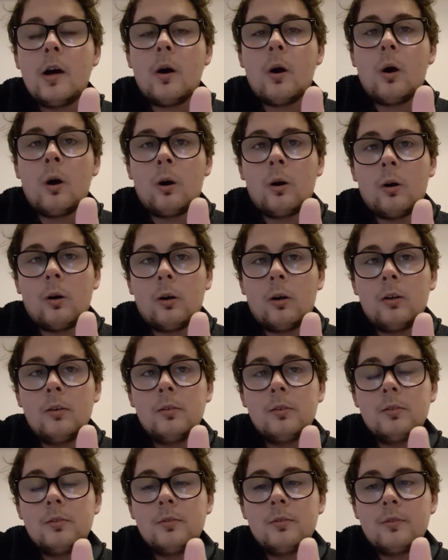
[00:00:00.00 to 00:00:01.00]
or
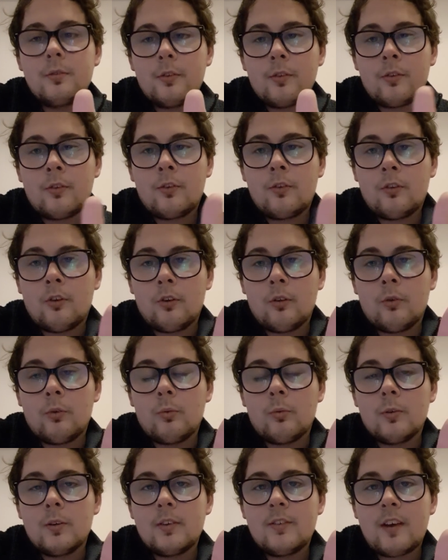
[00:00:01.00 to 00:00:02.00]

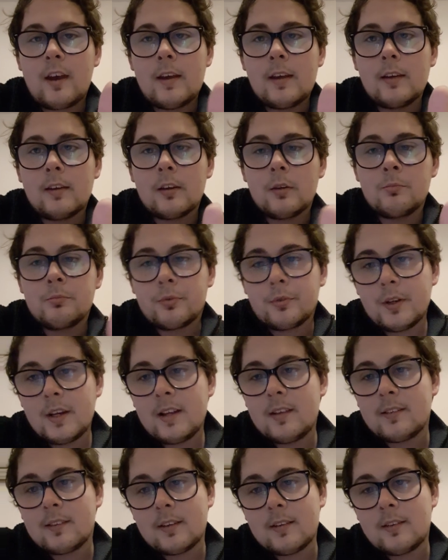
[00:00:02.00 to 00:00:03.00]
to take a
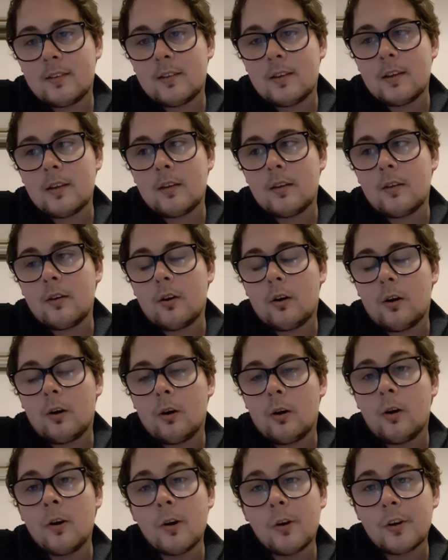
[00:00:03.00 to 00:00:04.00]
pre-existing
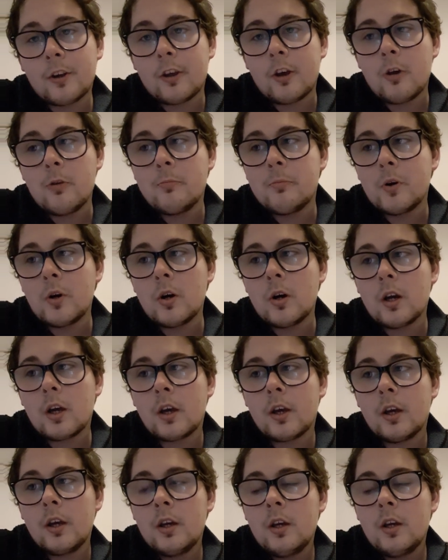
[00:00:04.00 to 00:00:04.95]
audio book